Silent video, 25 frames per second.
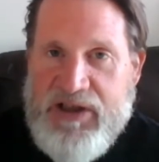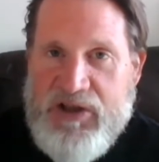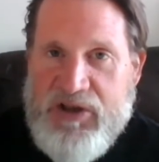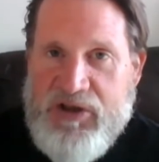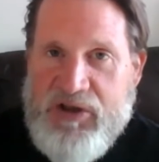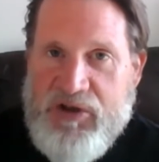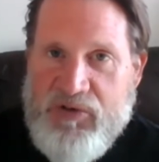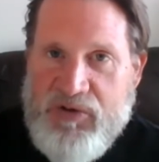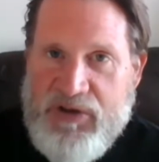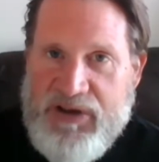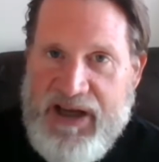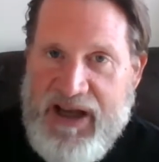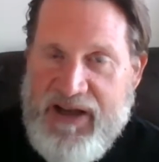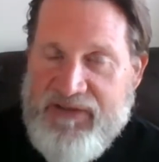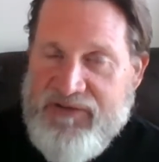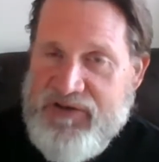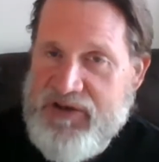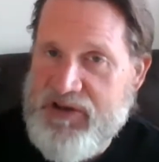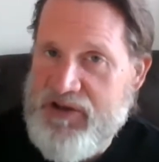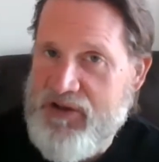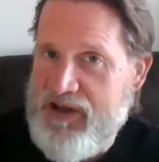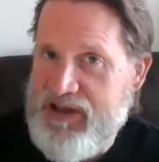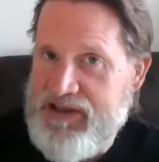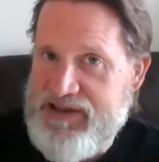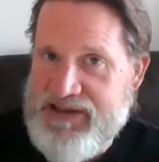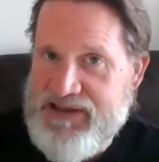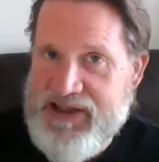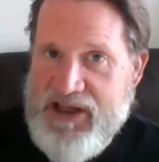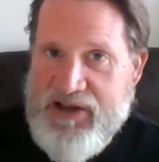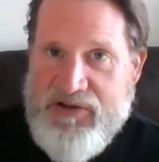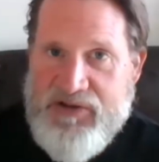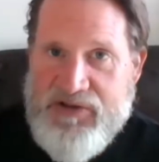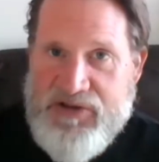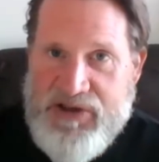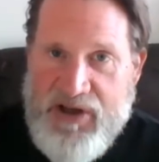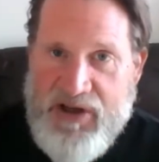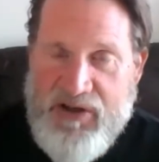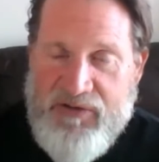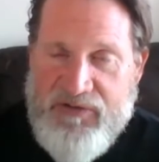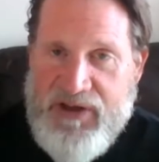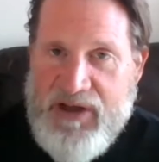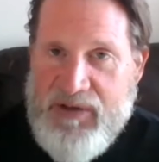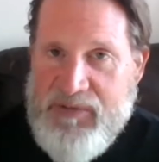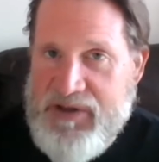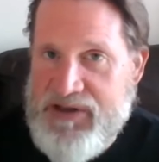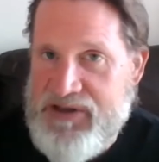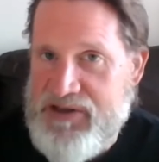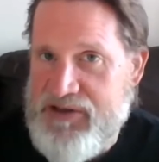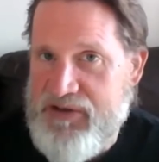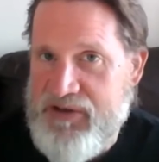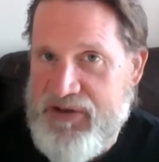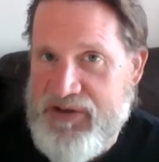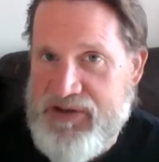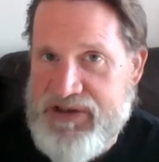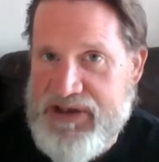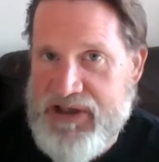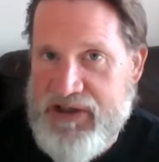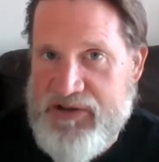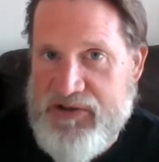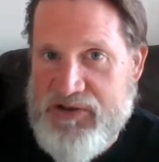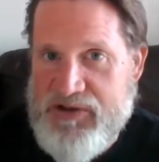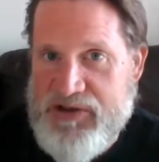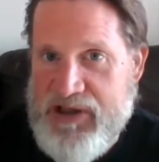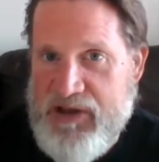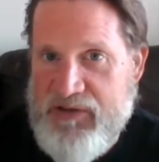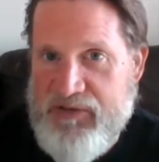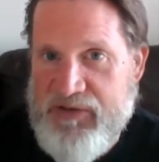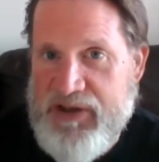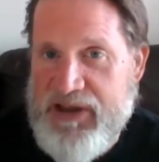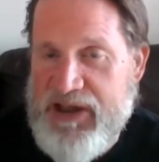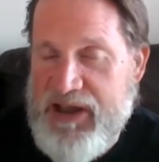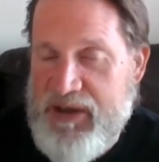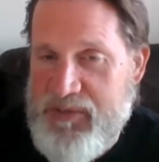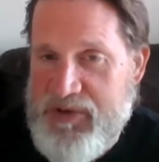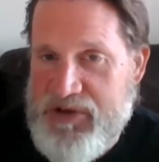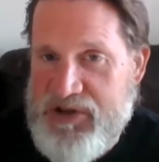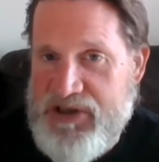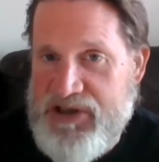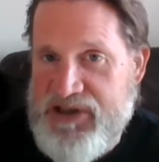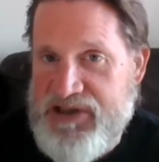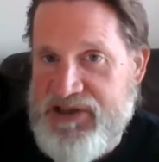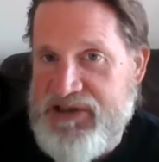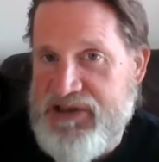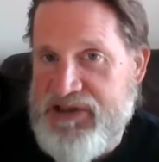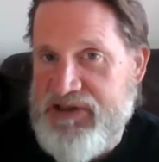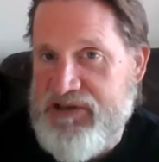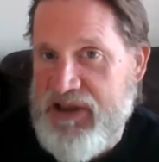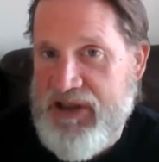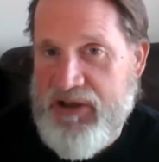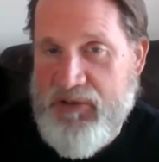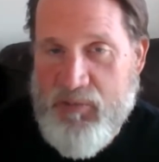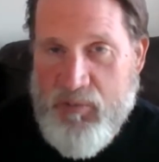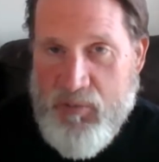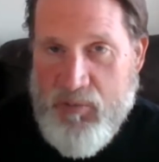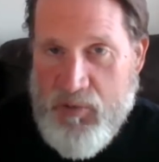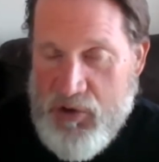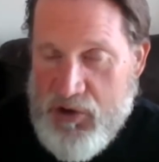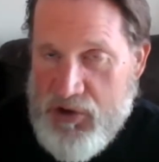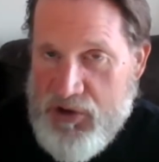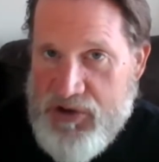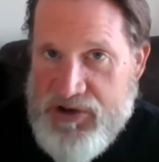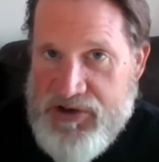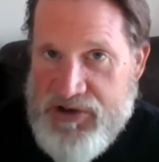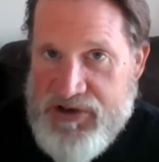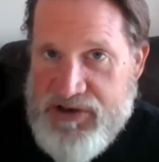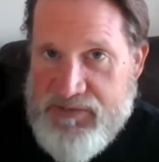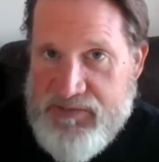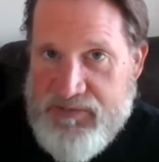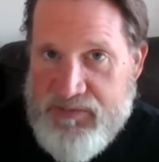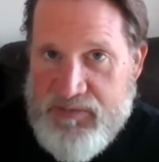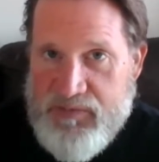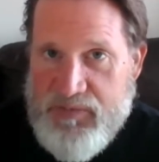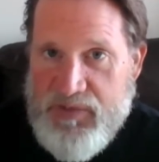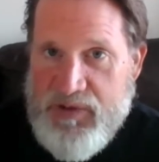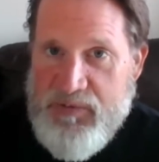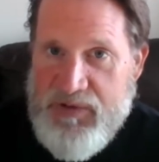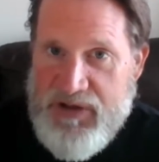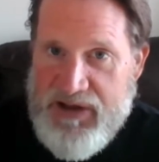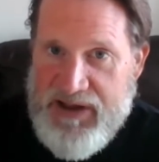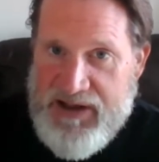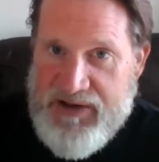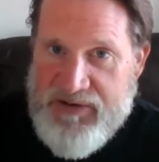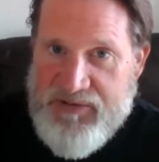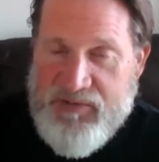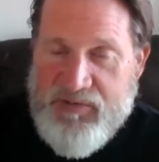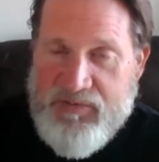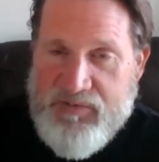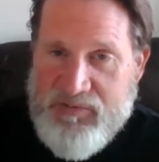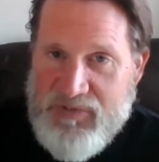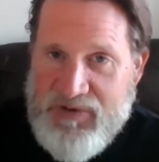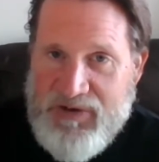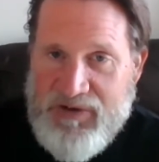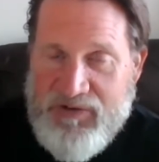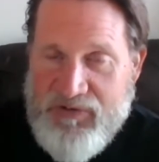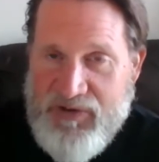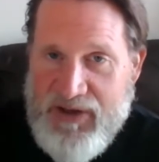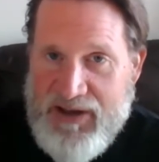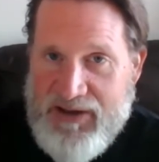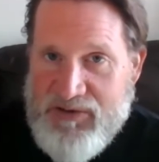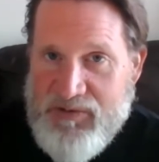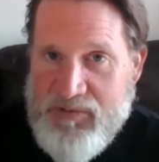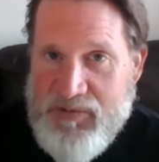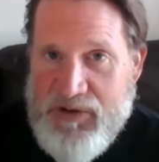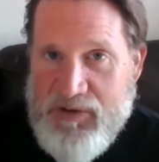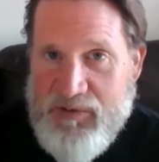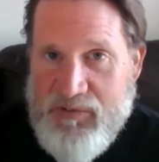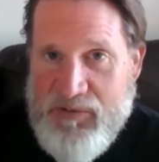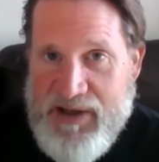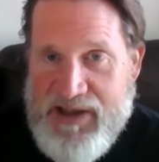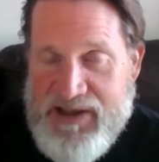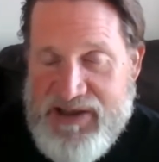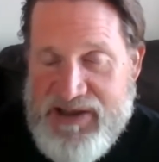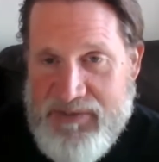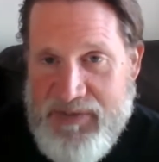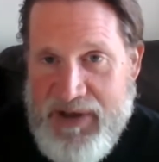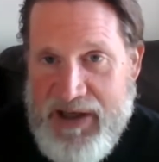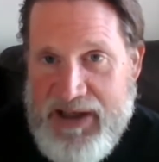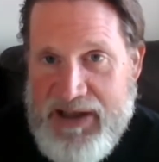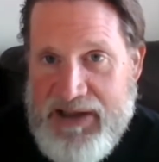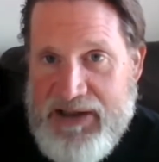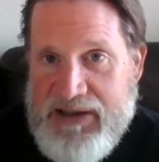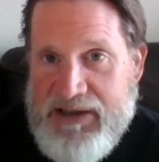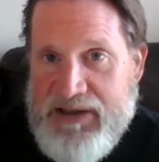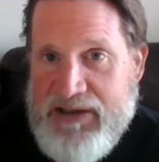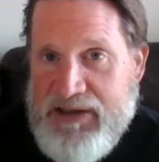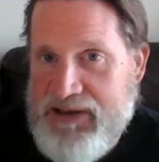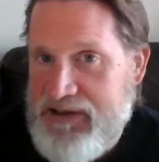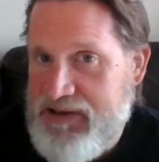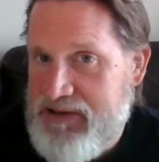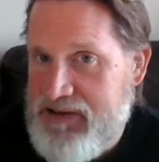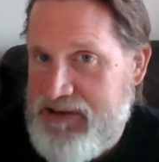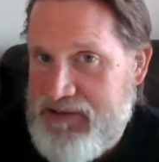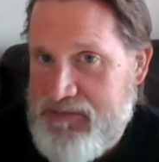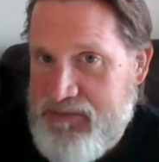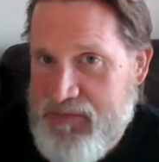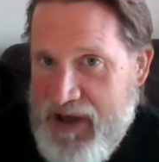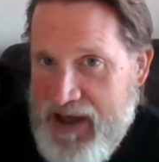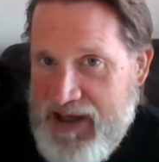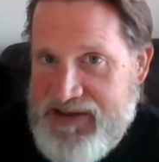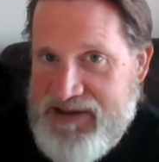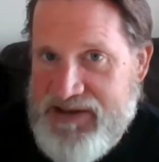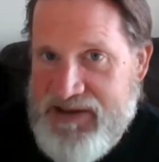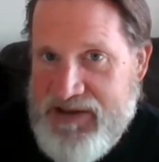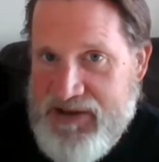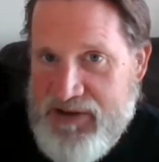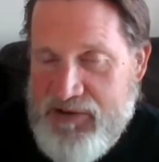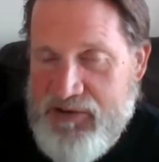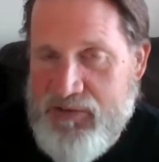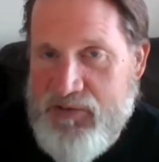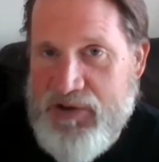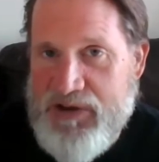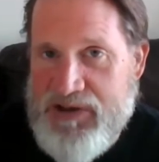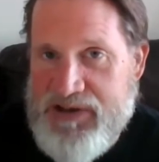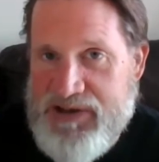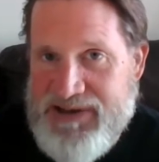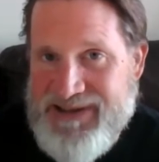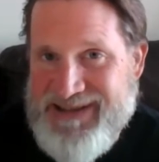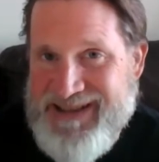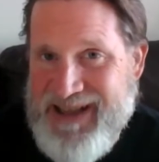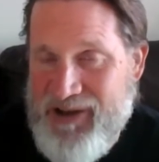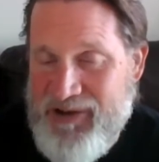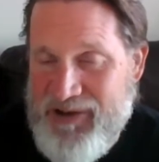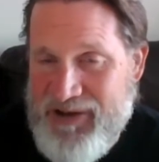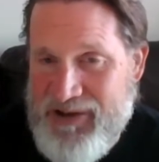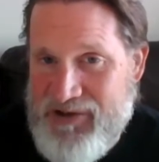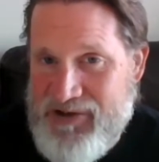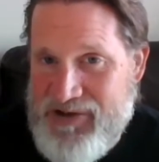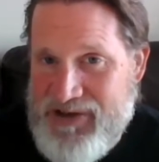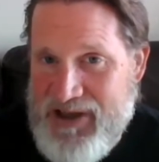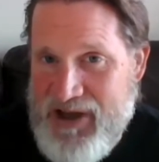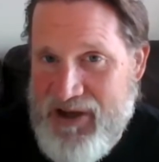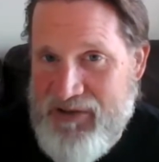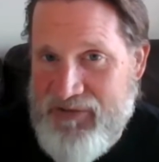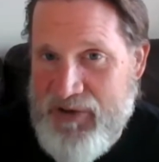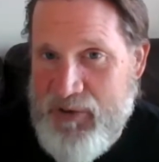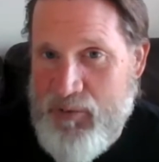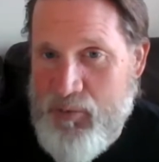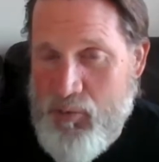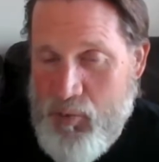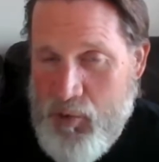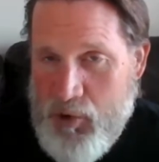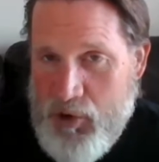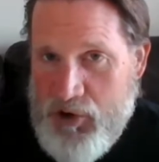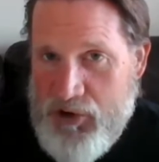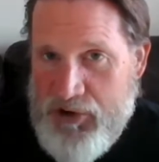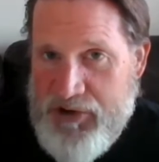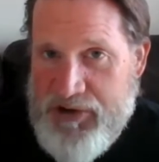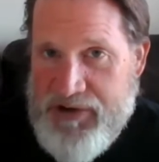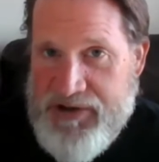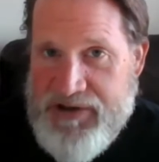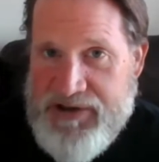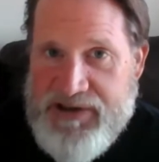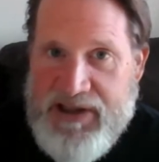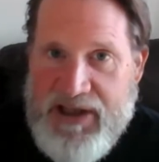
You really have to know how to sell yourself. That means to know how to sell yourself in images and words. I mean, that's in effect what a resume has to do. It's selling yourself in words.